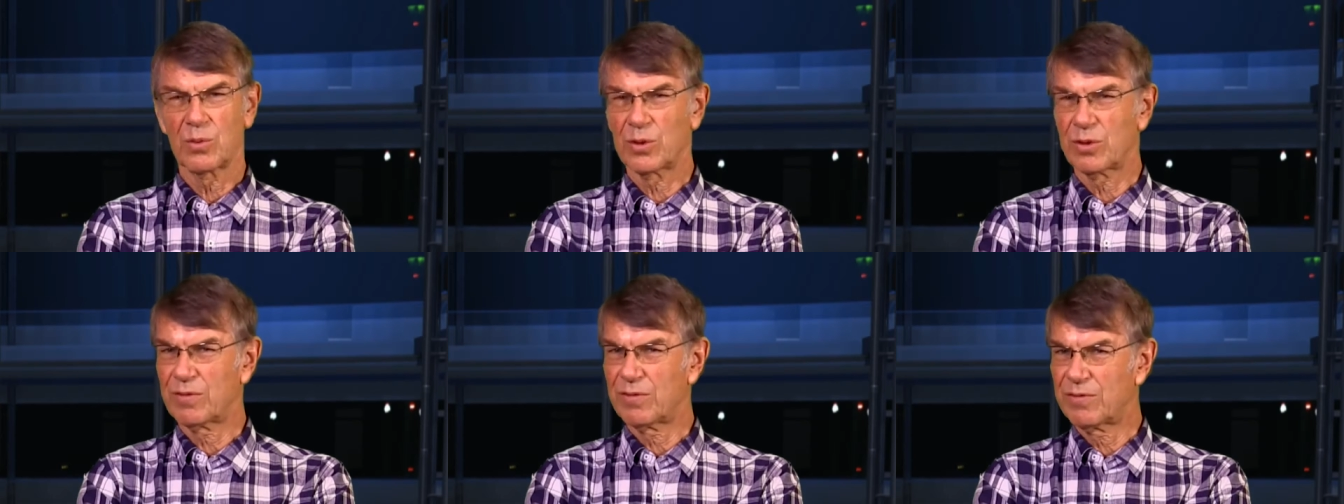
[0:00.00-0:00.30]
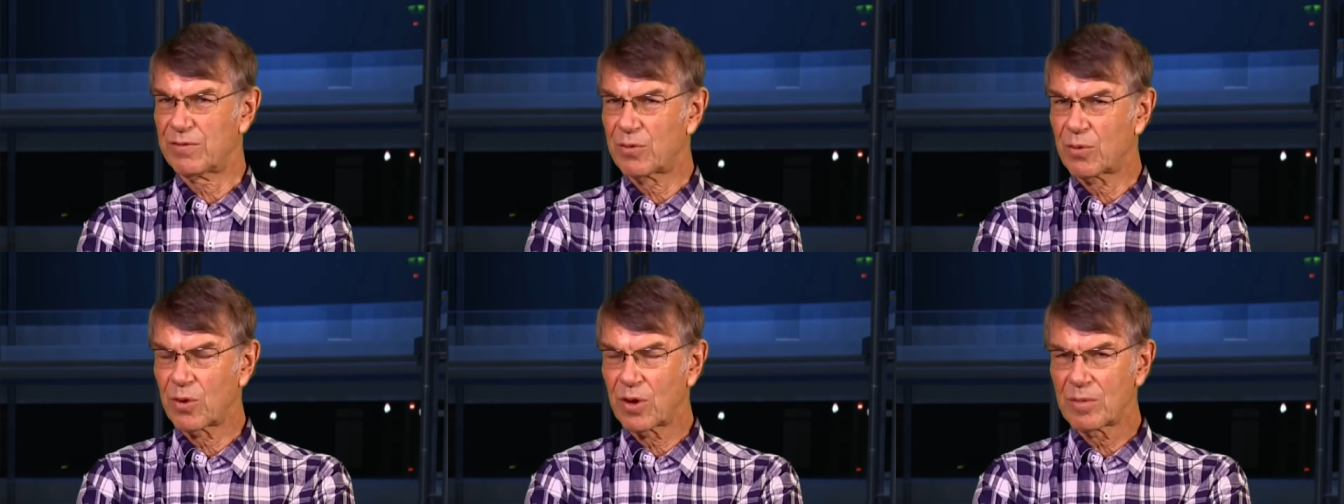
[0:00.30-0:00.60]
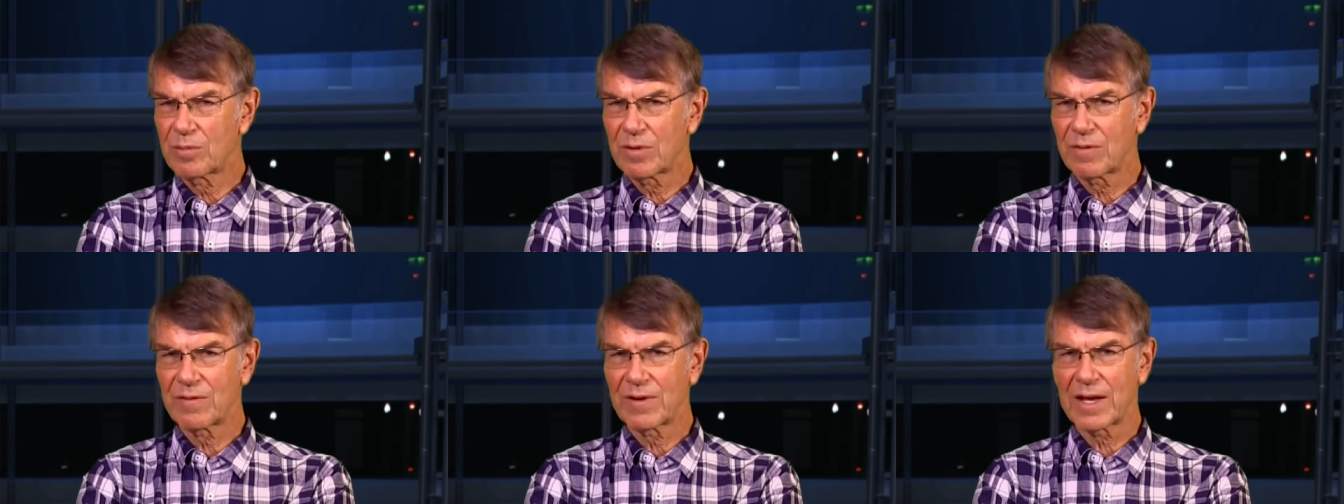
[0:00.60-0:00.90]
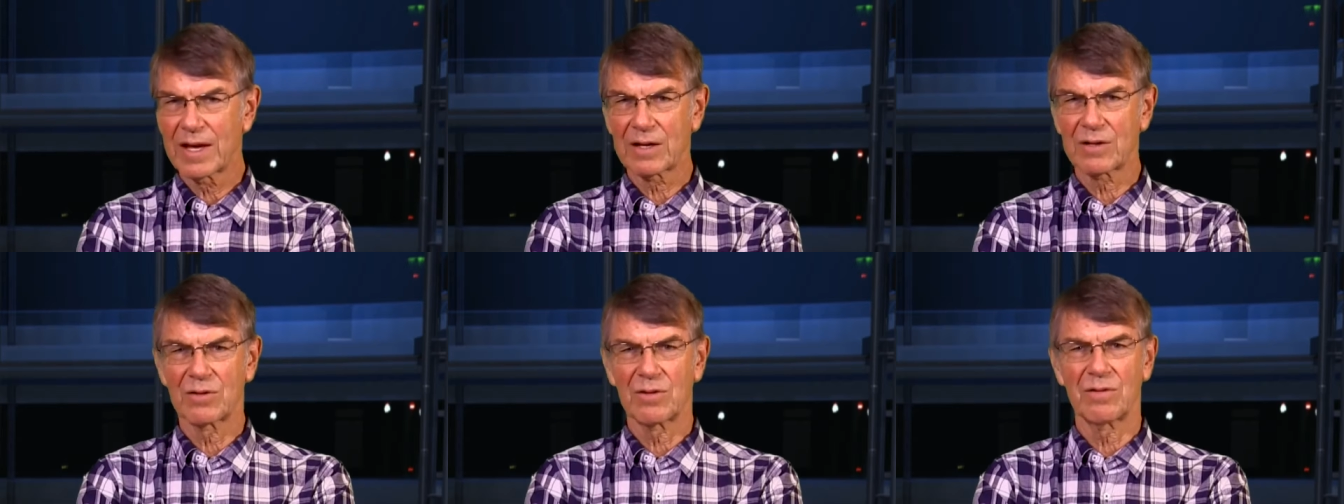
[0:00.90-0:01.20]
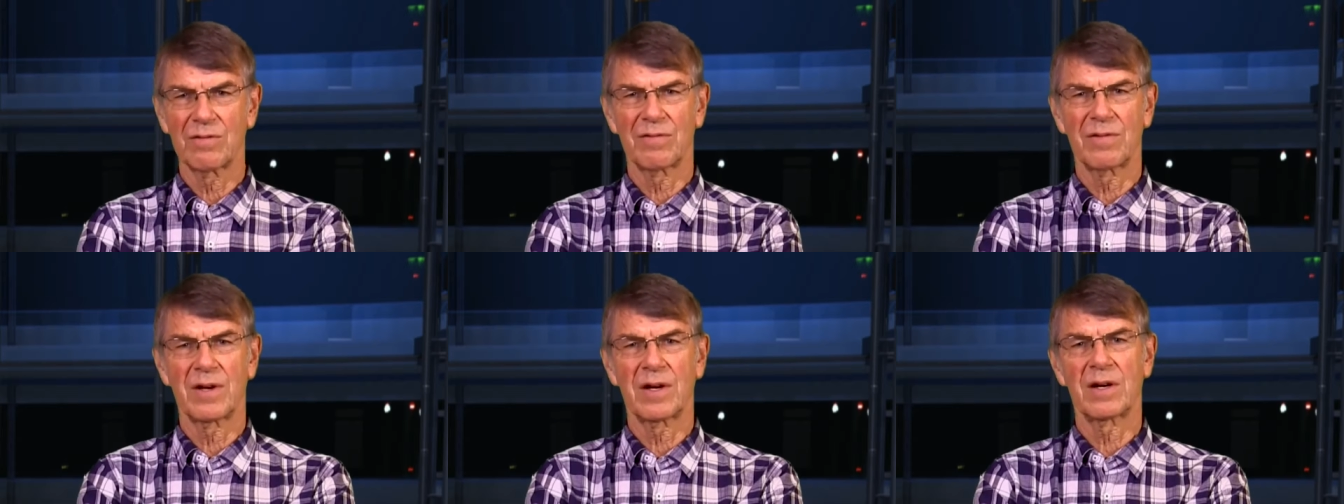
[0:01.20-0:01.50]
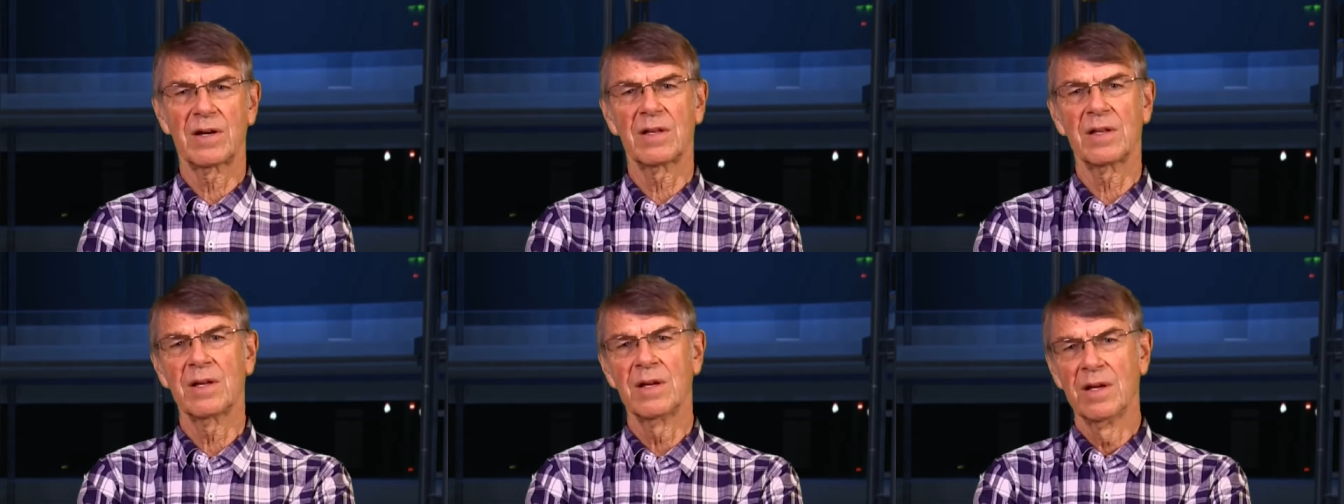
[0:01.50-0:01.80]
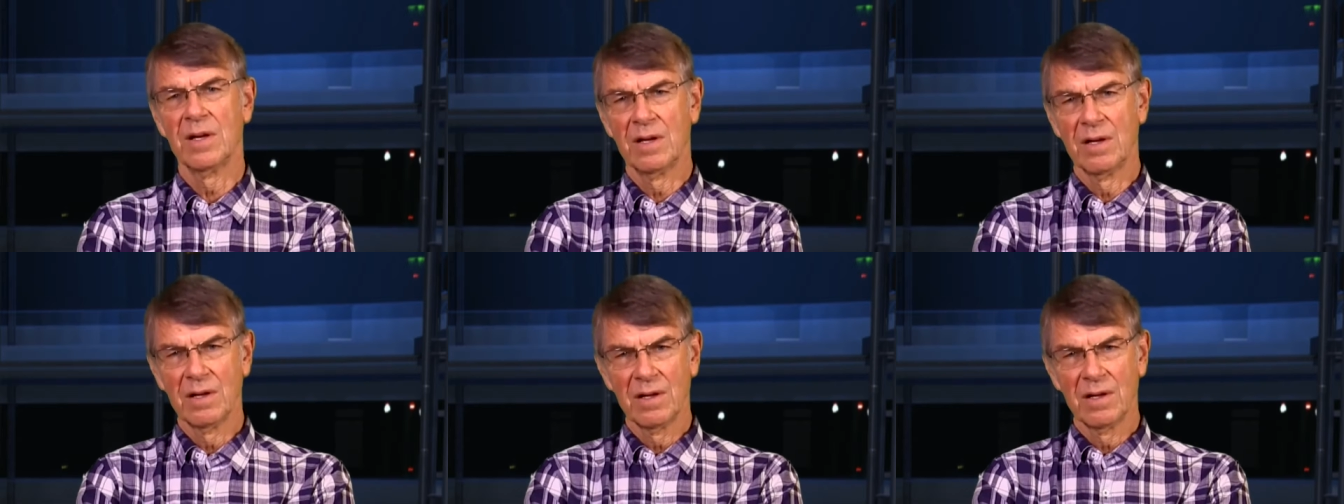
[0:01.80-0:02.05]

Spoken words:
what form of lactoferrin,